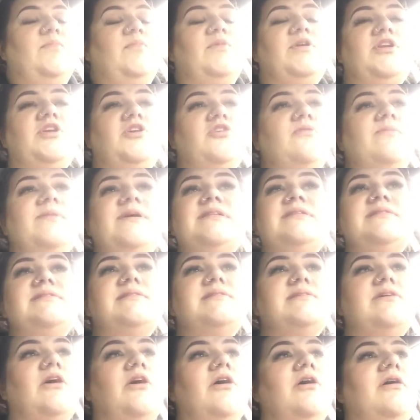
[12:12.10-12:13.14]
when
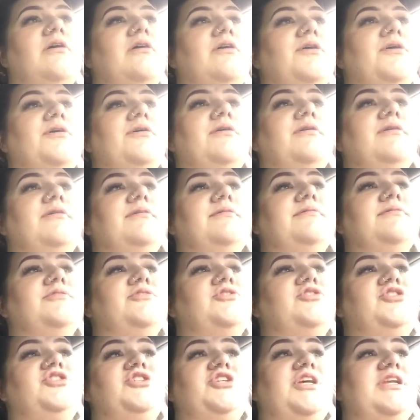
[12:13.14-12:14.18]
humans are
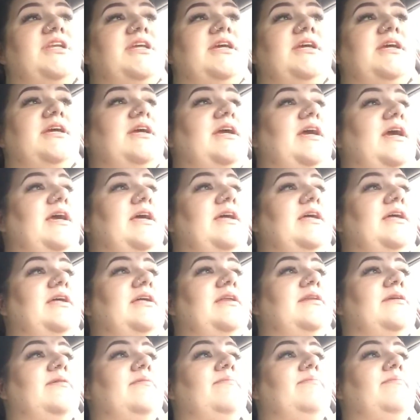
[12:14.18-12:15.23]
shitty
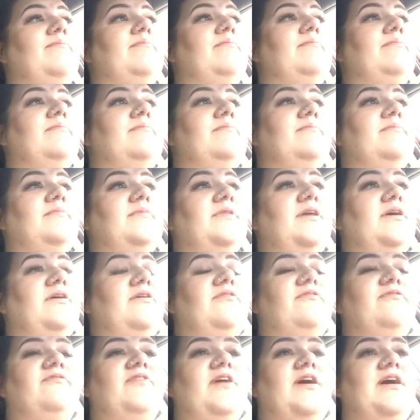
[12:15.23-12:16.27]
and
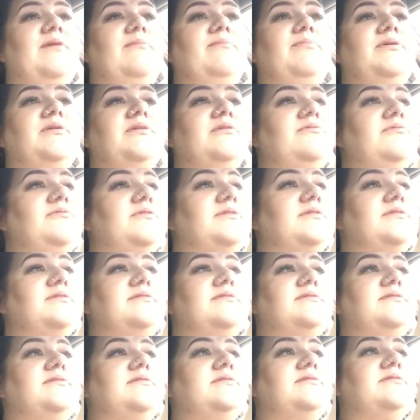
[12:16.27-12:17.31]
they're fucking
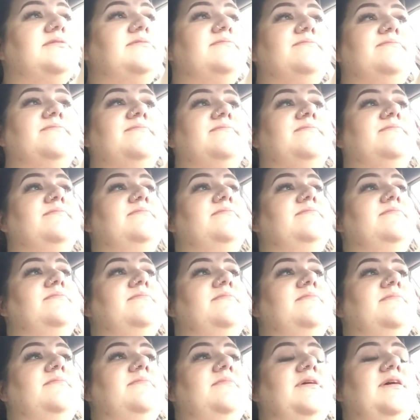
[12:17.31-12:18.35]
pollutants,
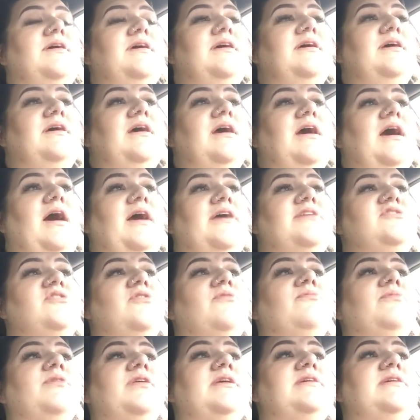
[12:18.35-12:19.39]
I don't